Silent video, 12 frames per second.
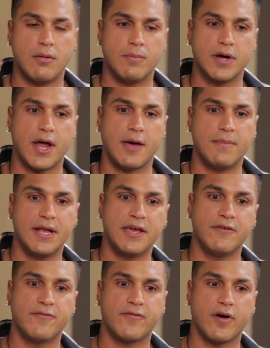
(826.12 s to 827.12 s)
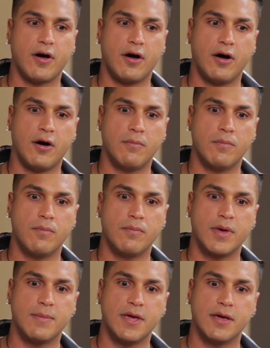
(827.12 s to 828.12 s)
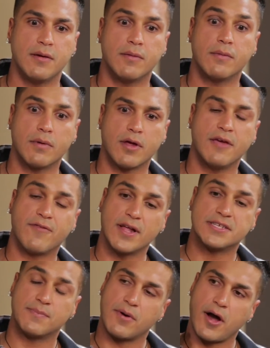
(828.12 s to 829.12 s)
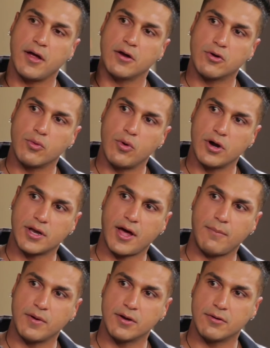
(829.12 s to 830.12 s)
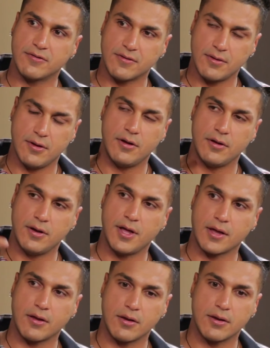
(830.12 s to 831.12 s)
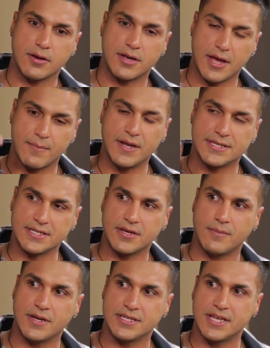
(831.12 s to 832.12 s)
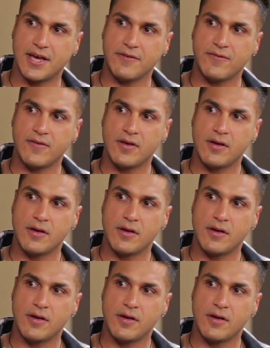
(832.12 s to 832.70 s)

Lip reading: but I believe maybe events prior to what happened to take place in somebody's life